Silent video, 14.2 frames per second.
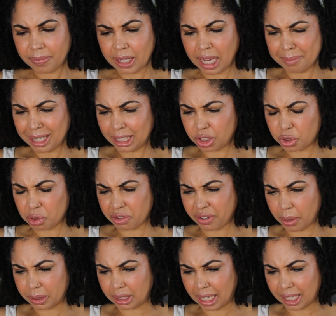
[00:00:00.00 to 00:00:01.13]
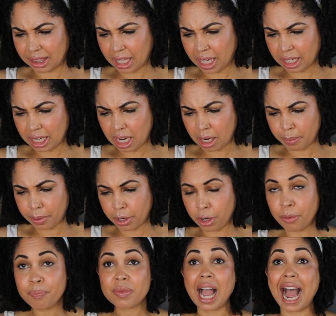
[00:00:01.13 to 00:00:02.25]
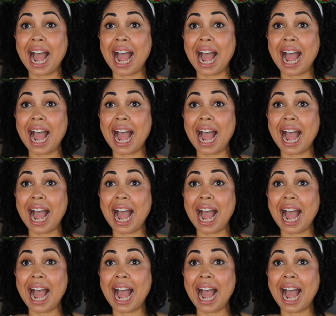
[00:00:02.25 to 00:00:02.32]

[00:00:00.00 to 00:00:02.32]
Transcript: I'm not sure if I would like that combo.